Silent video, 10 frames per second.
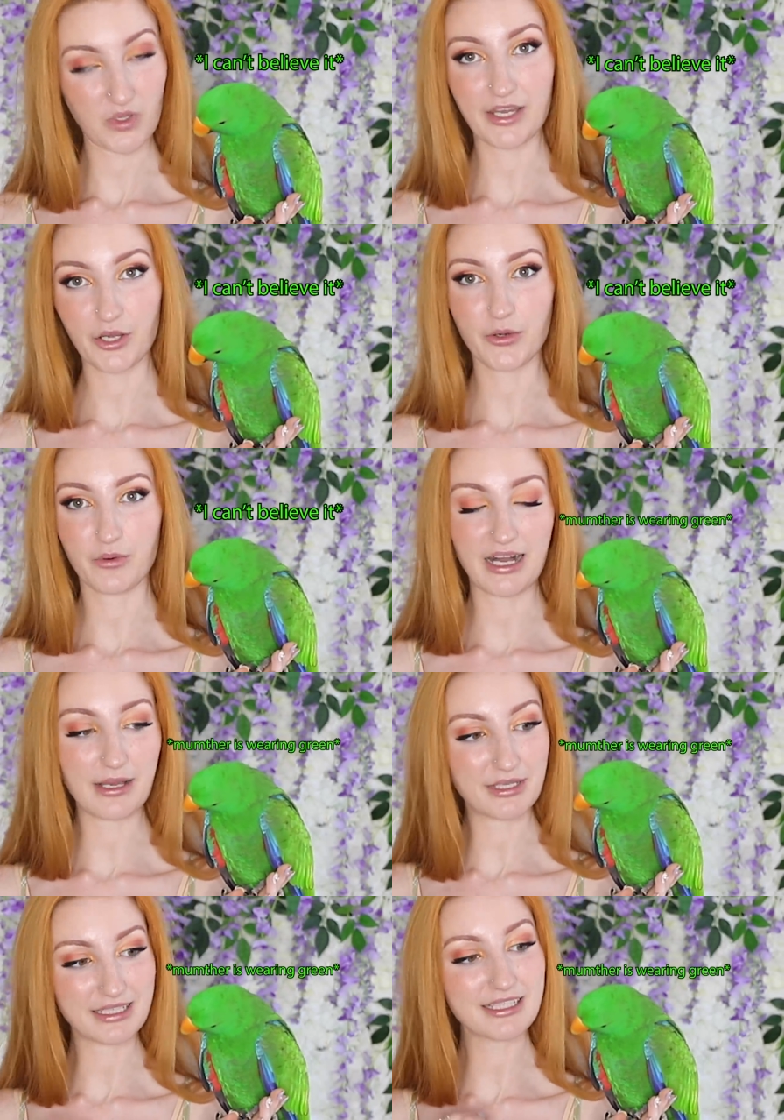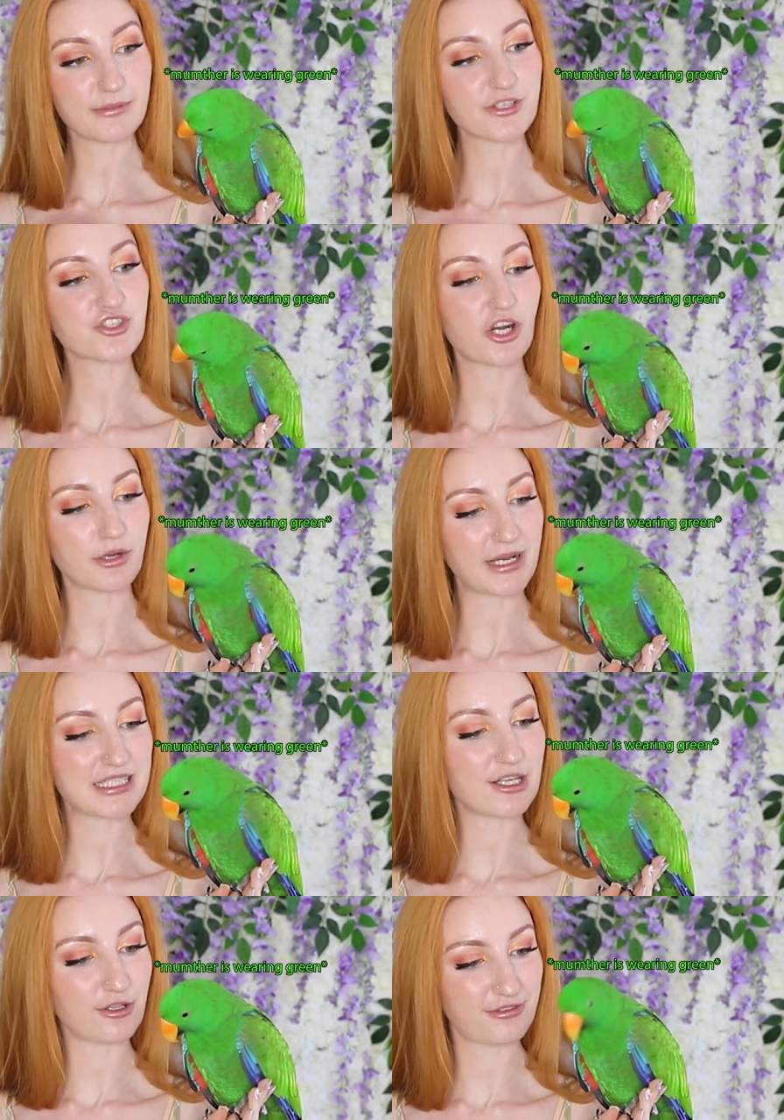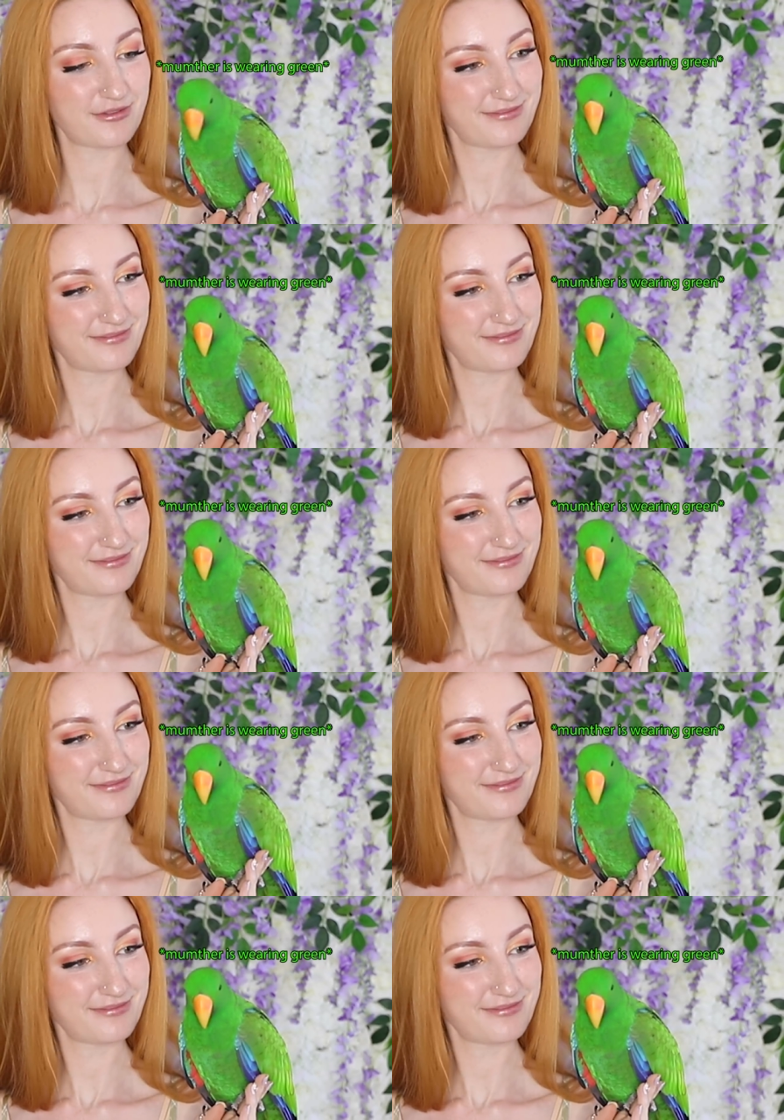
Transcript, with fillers: I know, I'm in a little bit of shock myself.